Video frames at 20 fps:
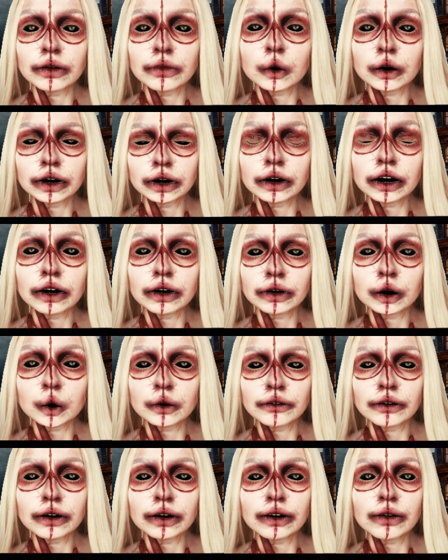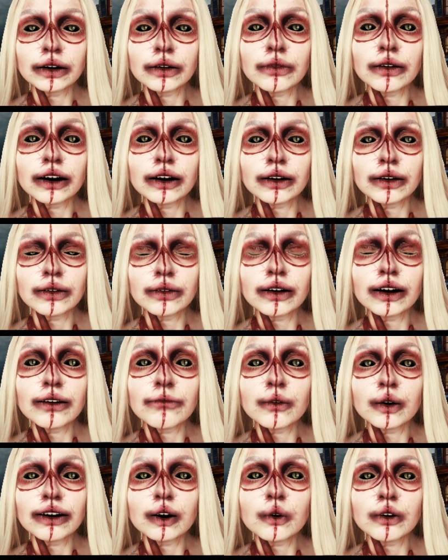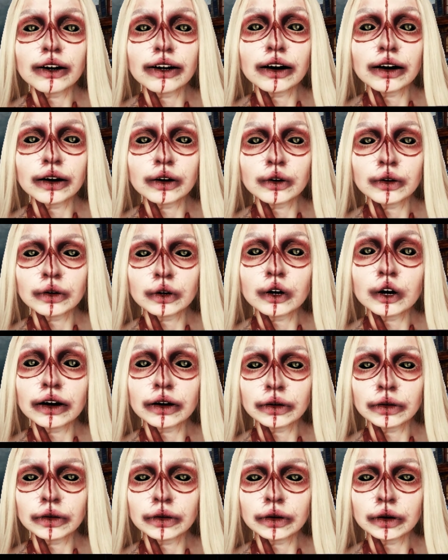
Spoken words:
my favorite was spaghetti ever since I was a kid,